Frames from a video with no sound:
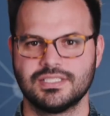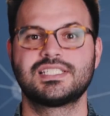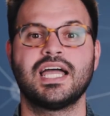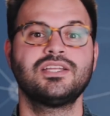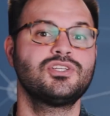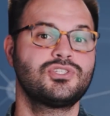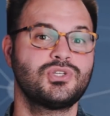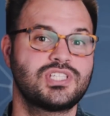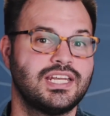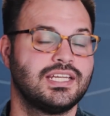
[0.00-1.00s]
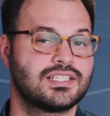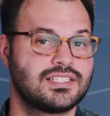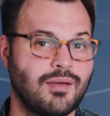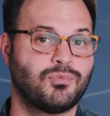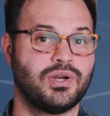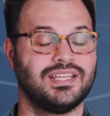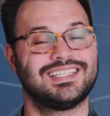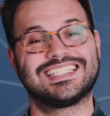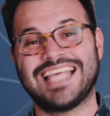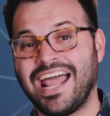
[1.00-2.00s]
Scientists are sending a submarine
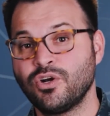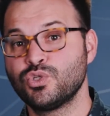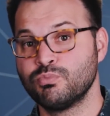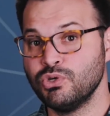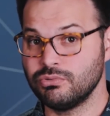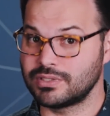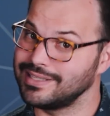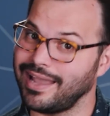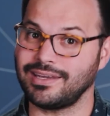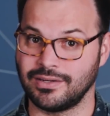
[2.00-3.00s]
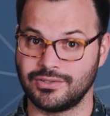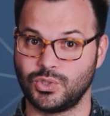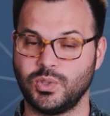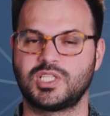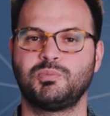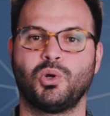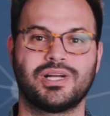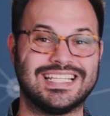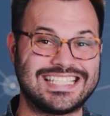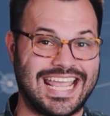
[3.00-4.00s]
to Saturn's moon Titan to
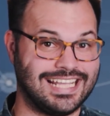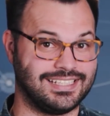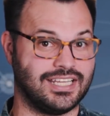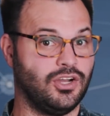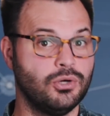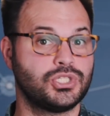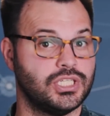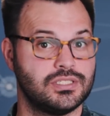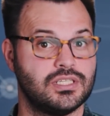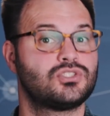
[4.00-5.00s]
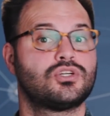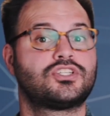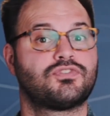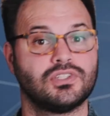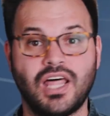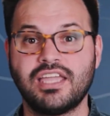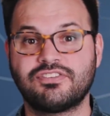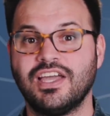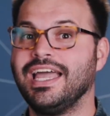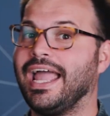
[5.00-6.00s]
explore its alien oceans in search for
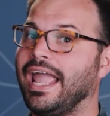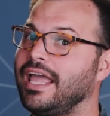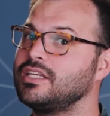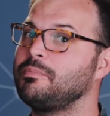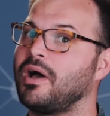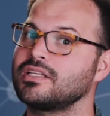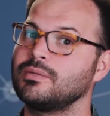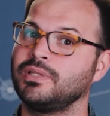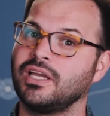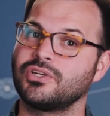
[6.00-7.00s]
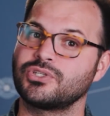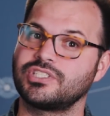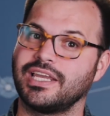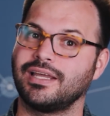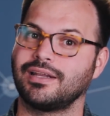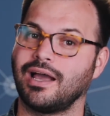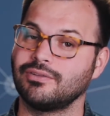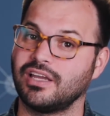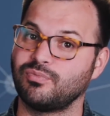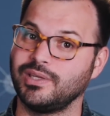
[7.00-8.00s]
life and to possibly understand
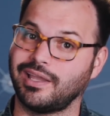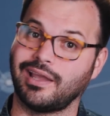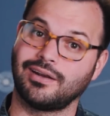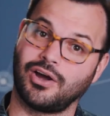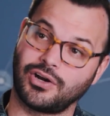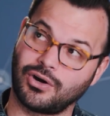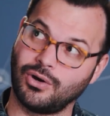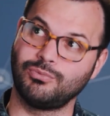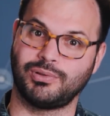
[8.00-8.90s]
how life began on our own